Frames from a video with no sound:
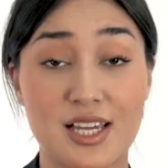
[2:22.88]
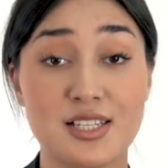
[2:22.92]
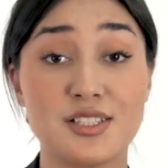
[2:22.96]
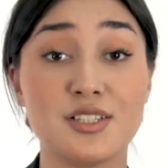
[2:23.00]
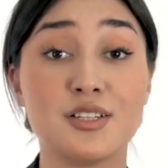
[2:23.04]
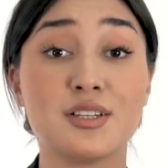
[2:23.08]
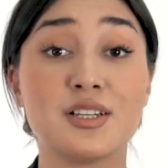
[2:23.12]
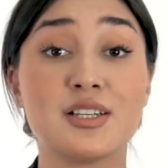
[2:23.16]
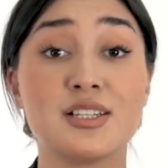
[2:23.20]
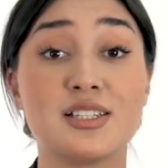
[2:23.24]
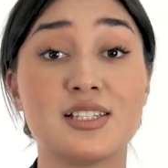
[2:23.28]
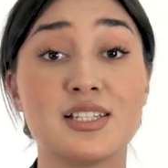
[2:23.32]
As
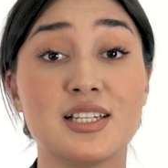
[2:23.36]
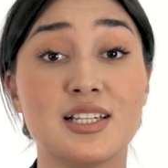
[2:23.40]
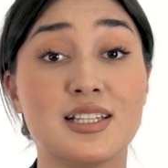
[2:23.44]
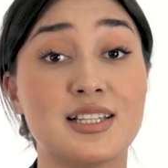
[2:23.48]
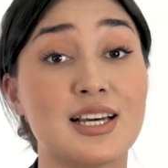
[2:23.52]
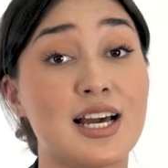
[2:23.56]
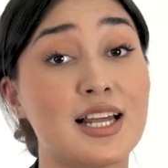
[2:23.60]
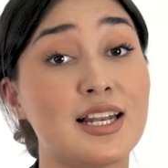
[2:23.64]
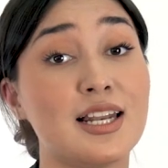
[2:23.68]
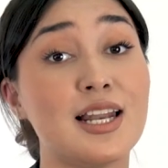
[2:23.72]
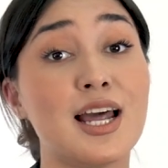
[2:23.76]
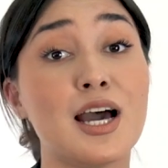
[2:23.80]
you can see
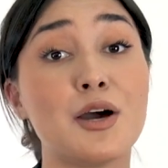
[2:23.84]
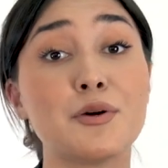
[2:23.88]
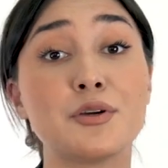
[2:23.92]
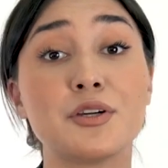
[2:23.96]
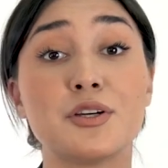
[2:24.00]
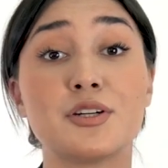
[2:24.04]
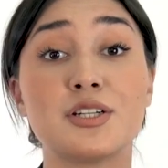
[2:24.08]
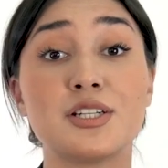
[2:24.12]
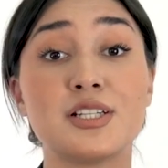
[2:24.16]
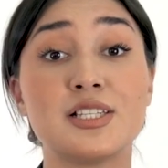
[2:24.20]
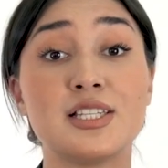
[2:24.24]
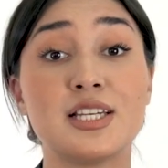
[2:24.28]
that now
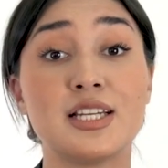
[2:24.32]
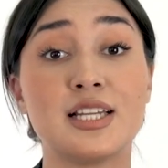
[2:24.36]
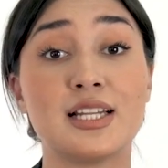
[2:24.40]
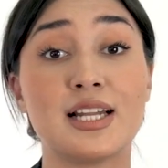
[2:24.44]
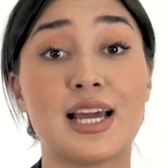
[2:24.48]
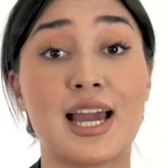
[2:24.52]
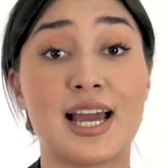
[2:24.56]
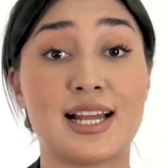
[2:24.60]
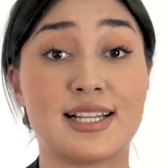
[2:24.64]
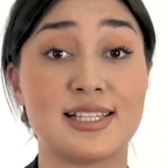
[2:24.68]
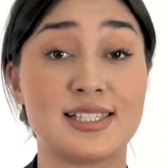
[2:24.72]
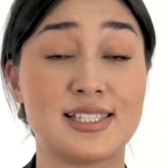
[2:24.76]
you're
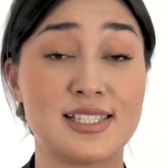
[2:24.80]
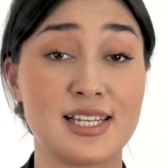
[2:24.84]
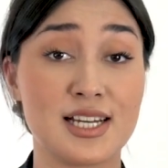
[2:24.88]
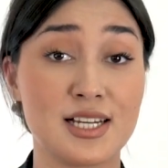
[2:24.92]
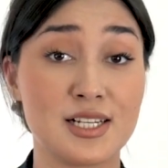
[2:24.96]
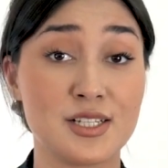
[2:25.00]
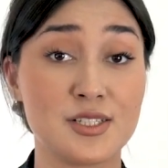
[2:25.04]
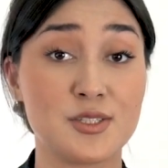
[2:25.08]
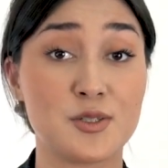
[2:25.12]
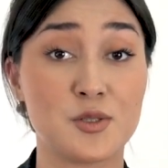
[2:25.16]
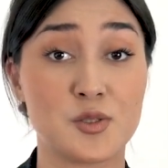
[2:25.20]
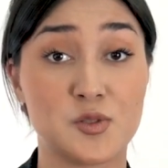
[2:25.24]
sitting at
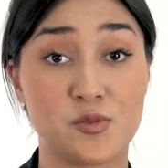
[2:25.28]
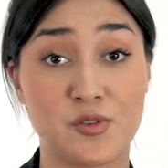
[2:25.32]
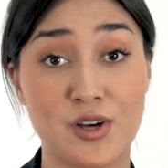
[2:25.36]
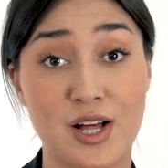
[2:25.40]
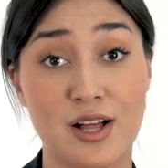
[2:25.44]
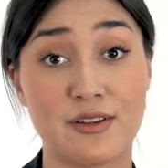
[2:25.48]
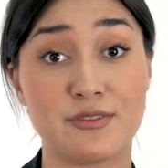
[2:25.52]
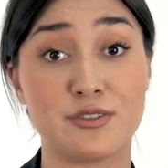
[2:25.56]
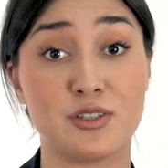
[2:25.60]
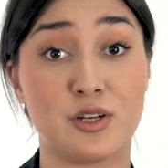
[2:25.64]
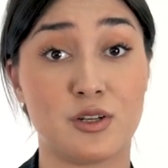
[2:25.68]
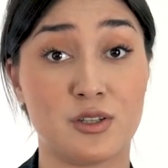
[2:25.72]
$10 to
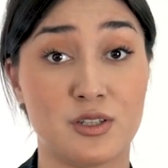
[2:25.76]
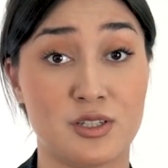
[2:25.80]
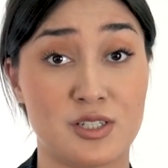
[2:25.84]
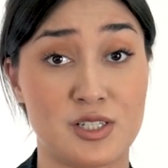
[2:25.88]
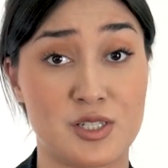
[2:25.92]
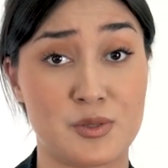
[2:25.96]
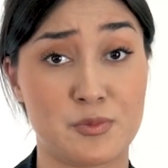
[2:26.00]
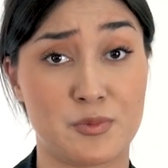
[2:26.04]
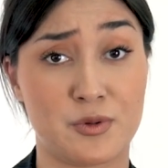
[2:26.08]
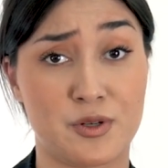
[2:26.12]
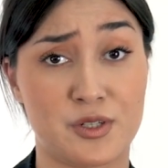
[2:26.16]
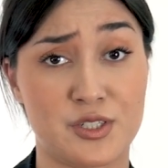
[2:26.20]

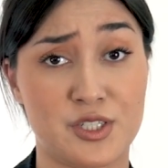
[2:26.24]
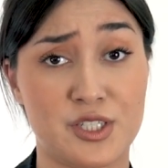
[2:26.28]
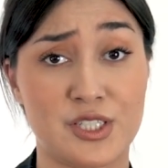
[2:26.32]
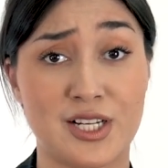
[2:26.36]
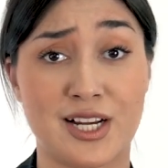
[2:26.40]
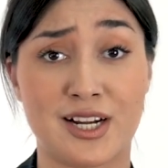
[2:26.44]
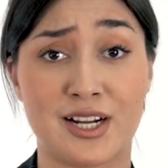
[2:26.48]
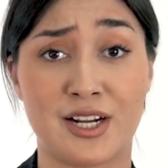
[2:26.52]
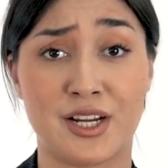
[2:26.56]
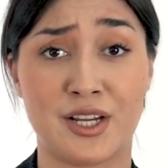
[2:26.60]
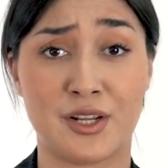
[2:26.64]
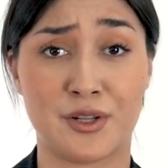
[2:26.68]
$12 per
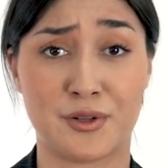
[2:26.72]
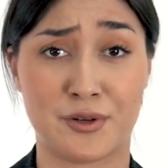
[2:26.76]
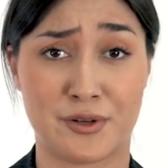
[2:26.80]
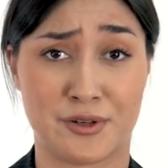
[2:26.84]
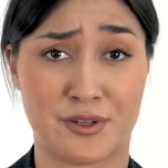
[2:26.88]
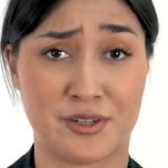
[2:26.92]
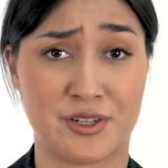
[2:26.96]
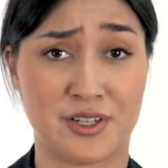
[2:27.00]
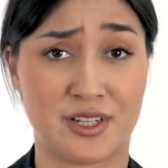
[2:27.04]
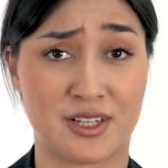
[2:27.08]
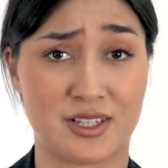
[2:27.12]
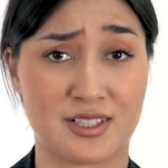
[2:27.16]
share in
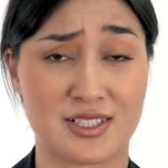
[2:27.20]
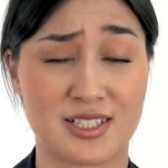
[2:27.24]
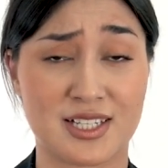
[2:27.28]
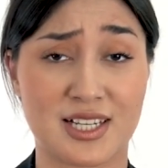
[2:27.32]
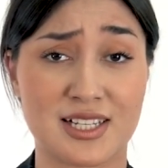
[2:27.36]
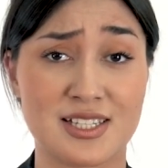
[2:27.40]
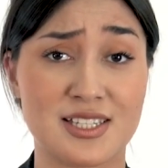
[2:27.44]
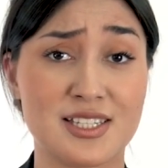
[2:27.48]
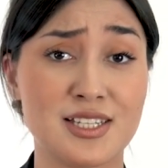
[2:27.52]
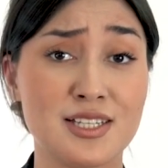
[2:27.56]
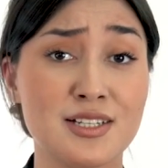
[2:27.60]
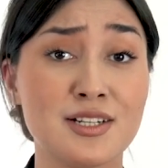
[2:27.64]
earnings,
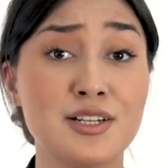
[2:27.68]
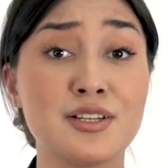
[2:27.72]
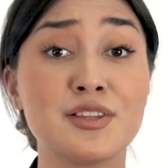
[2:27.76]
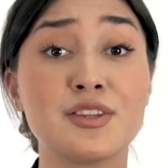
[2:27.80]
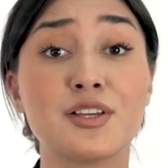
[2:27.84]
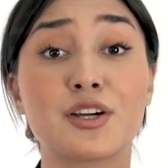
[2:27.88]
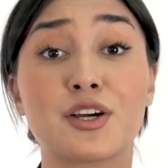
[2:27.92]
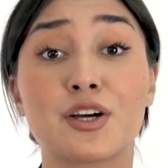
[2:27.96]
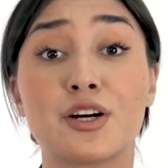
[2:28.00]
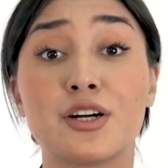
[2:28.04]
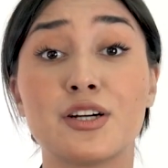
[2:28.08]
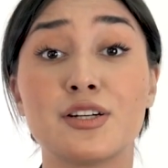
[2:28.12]
considering
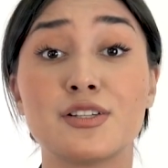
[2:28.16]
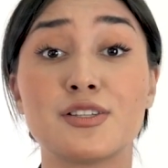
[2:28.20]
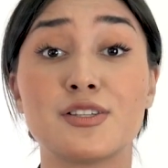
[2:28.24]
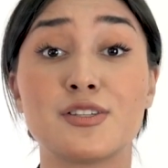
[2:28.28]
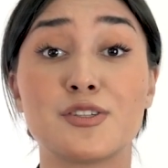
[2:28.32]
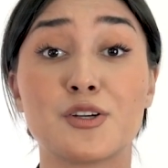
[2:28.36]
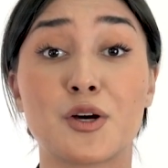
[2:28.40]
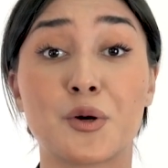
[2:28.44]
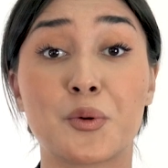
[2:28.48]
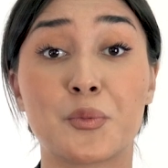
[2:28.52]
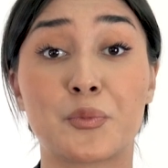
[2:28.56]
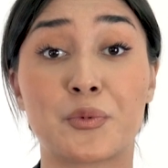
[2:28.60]
the current
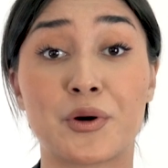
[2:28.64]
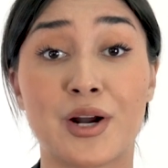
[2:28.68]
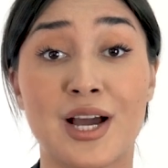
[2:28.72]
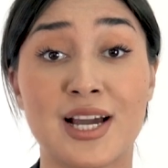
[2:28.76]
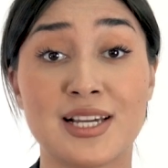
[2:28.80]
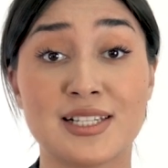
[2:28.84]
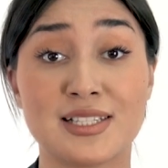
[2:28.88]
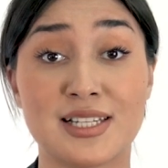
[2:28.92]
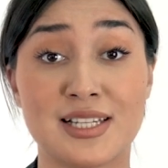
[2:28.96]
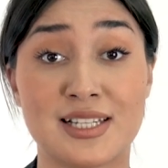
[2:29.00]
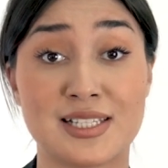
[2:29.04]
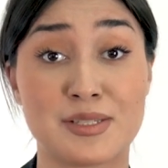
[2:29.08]
stock
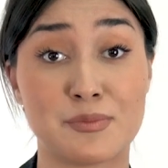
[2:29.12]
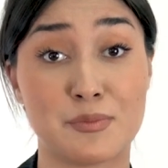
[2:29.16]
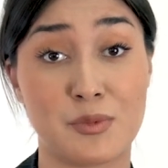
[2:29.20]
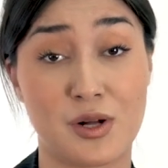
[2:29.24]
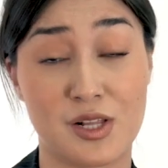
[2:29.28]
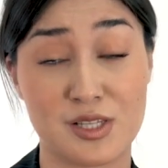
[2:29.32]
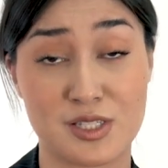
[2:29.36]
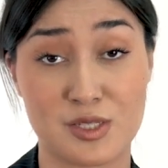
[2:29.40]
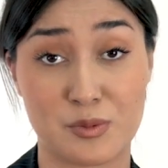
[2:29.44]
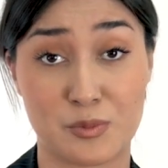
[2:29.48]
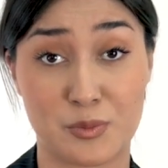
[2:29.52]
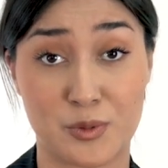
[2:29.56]
price is
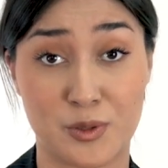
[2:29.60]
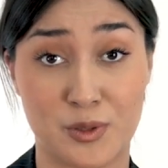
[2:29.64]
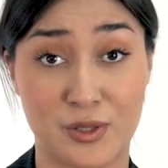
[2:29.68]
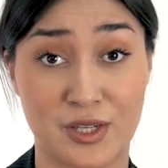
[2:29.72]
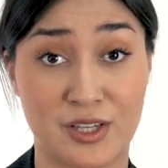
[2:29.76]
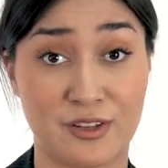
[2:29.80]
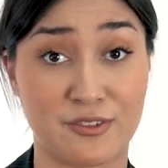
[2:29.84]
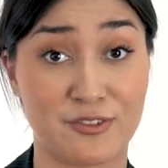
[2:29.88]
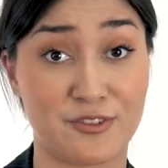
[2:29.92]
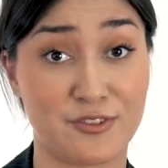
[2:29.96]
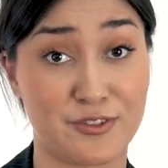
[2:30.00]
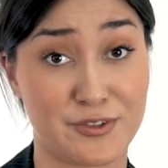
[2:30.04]
multiple
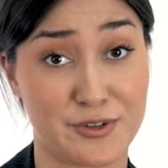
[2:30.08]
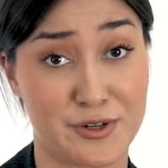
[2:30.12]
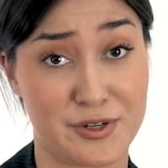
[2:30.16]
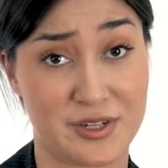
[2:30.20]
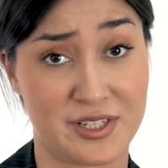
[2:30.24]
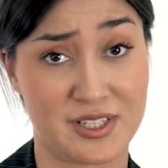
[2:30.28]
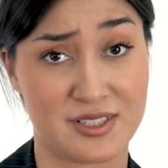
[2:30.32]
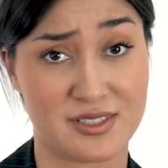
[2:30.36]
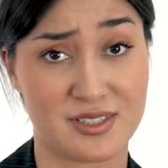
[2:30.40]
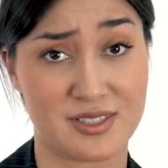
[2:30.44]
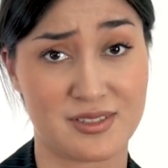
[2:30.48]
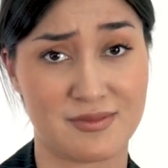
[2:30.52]
in
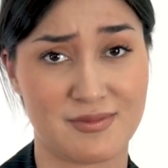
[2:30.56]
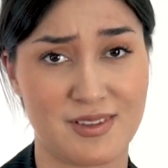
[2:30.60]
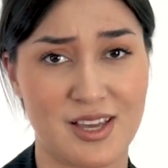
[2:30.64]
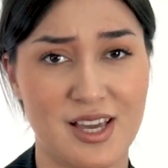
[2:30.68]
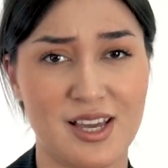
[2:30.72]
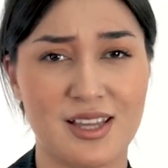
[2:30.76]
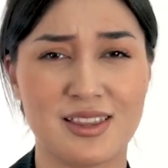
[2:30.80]
30s.